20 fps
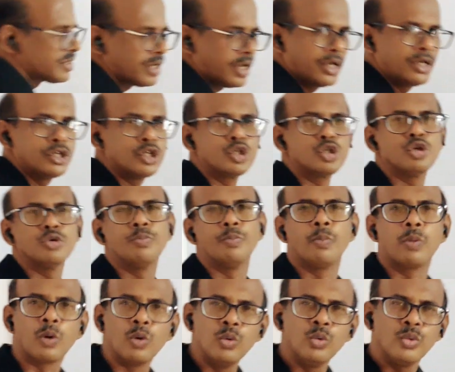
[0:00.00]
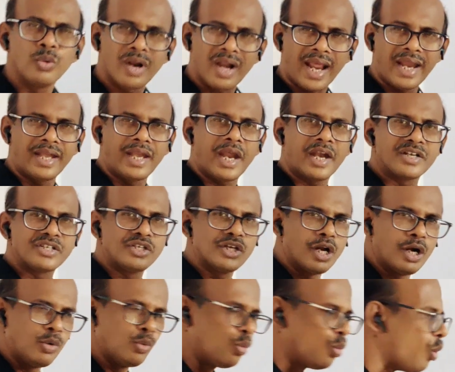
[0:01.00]
side to prove right hand
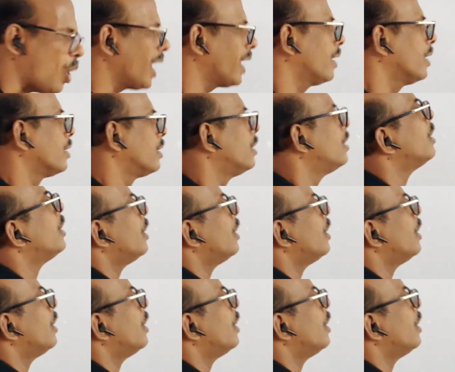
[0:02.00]
side 1.